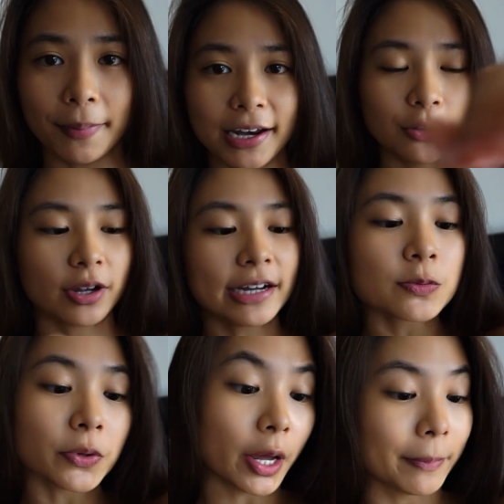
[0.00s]
bet that you
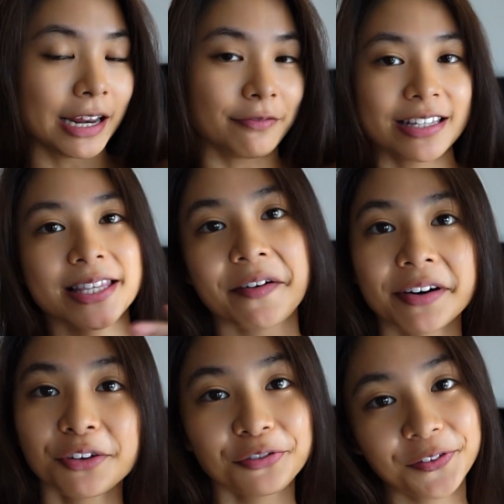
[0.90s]
guys would not believe it. It's
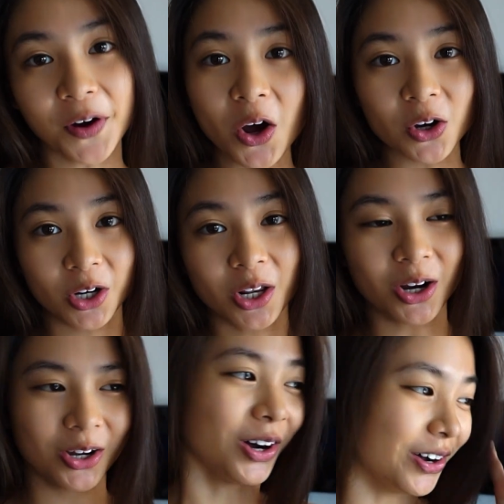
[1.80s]
currently 4
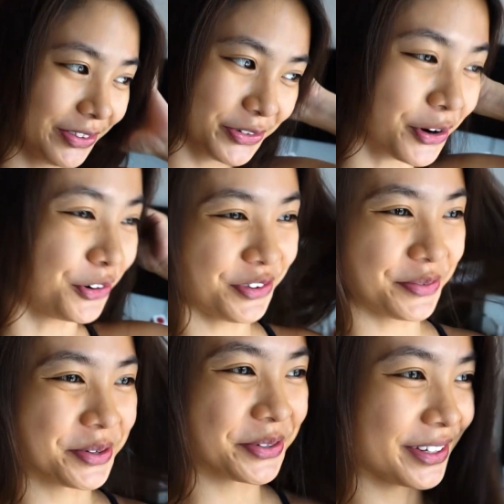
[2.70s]
o'clock on 12
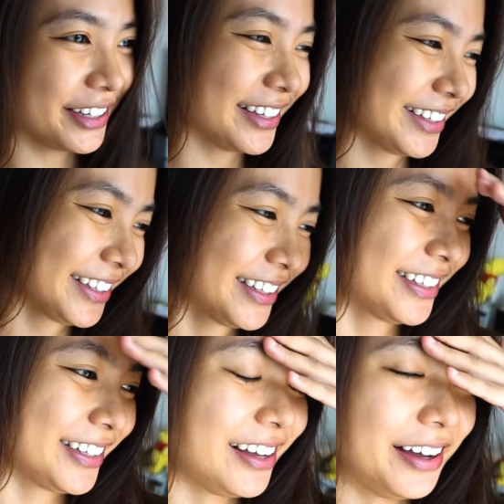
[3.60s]
February.
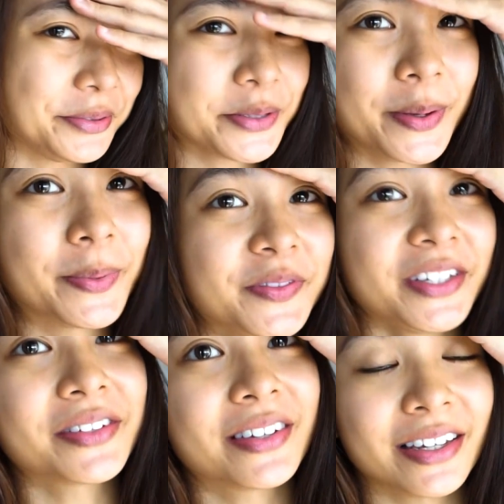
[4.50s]
Um, it's my
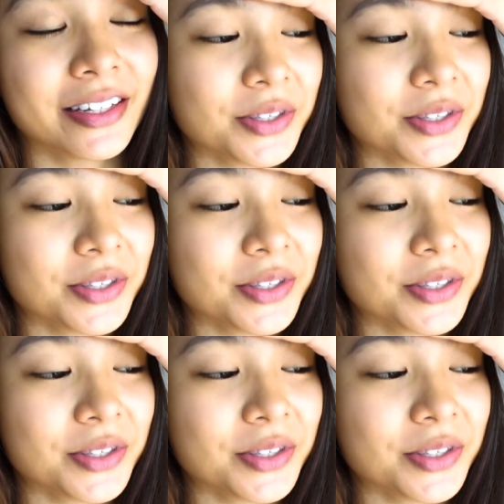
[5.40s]
birthday today,